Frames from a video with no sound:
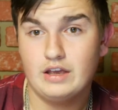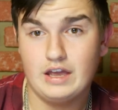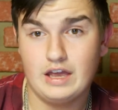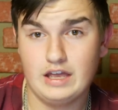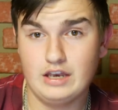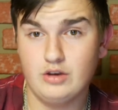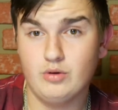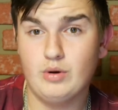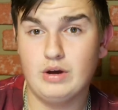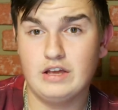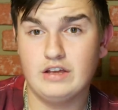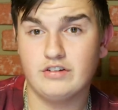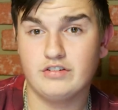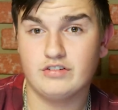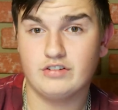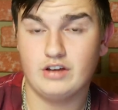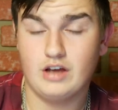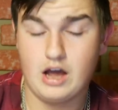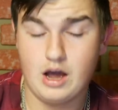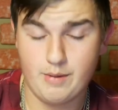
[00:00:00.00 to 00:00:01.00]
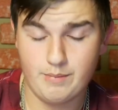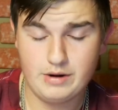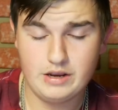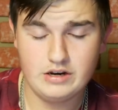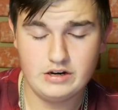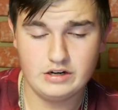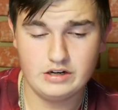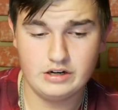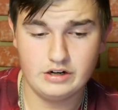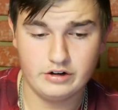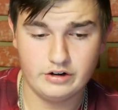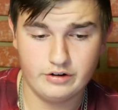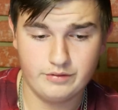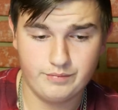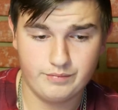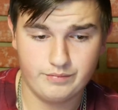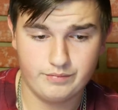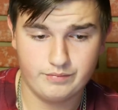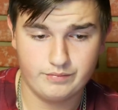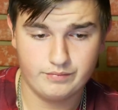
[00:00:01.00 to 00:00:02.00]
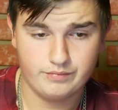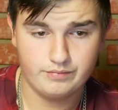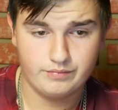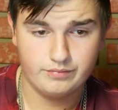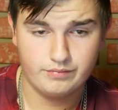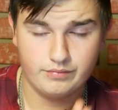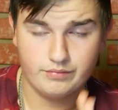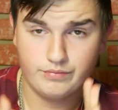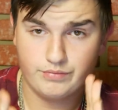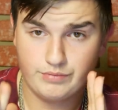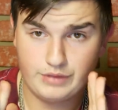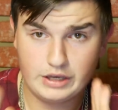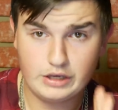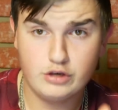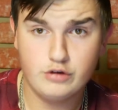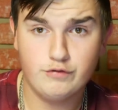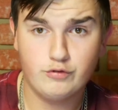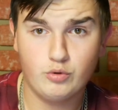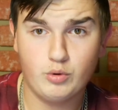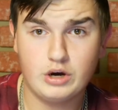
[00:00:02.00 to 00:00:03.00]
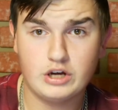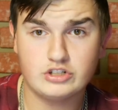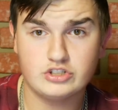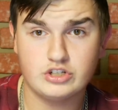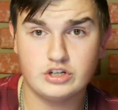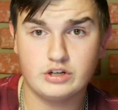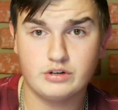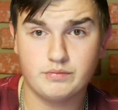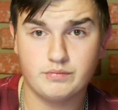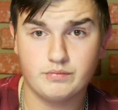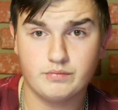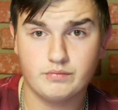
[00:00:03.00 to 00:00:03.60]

Anyways, I'm gonna end it here. Thank you for watching.